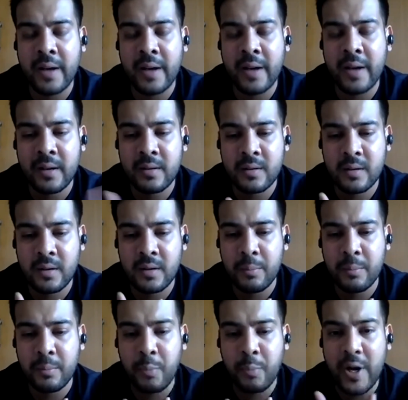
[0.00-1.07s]
at
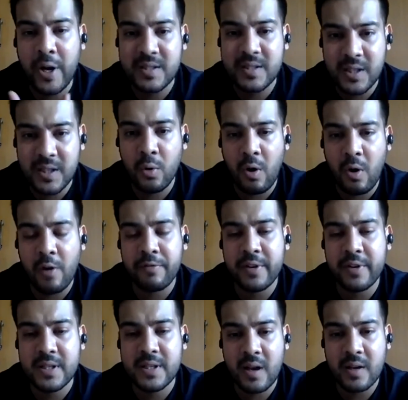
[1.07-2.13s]
point zero
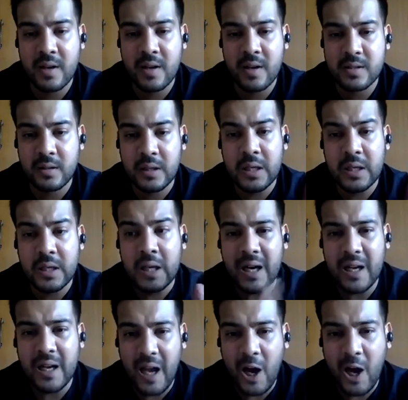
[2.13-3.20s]
of a disaster,
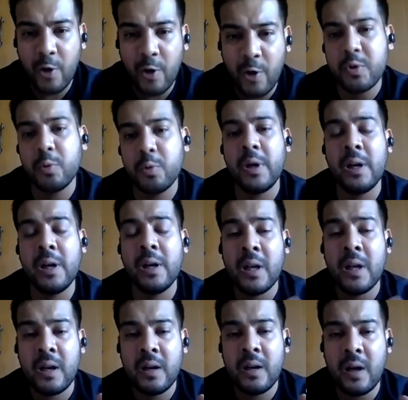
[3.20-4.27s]
allow them to build,
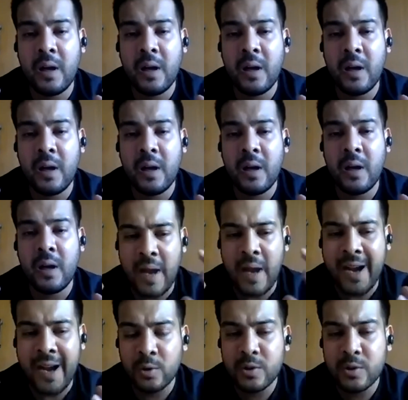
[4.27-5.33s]

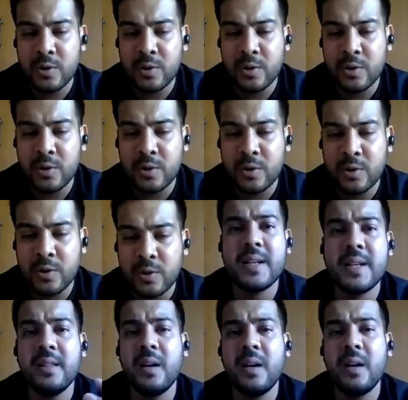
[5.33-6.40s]
and also
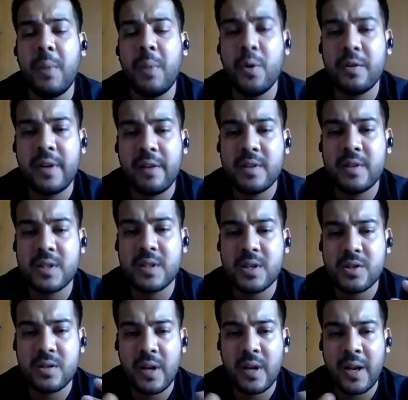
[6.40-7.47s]
understand the amount of
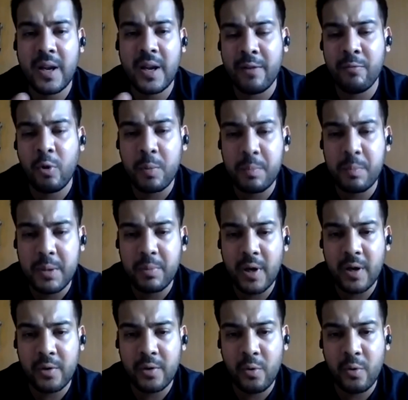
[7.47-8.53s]
devastation and what
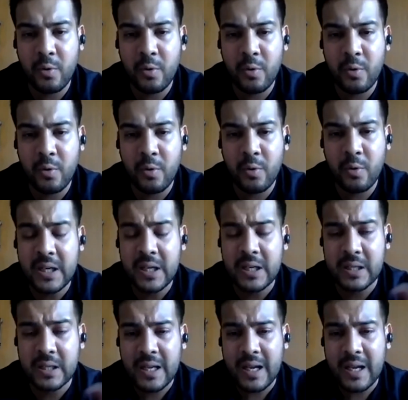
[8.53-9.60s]
people are going through, right?
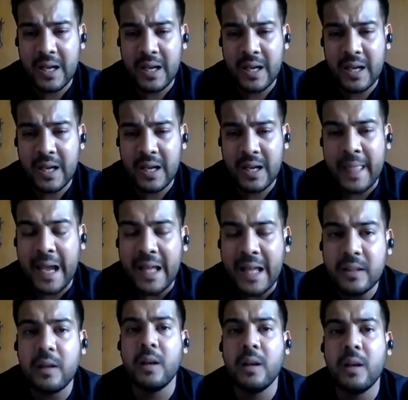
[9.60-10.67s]

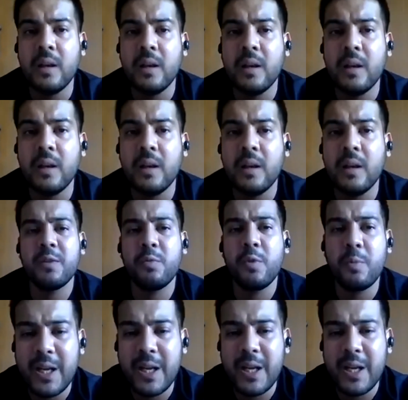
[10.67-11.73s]
And the learning that it
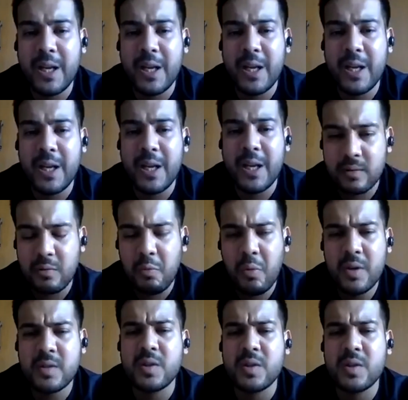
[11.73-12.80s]
would bring back
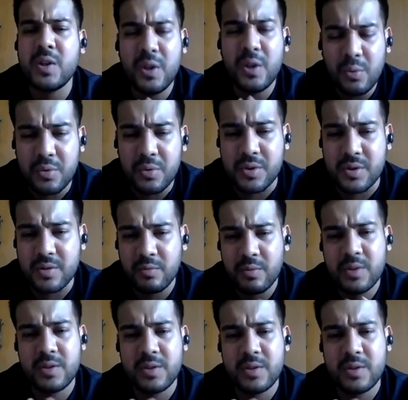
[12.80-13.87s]
was huge,
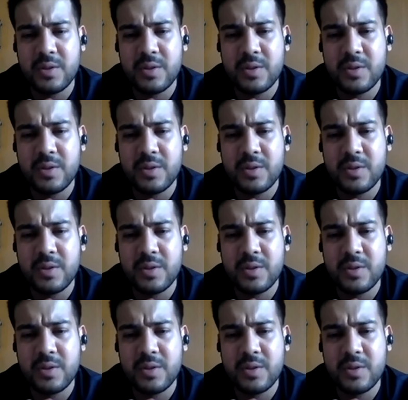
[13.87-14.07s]
which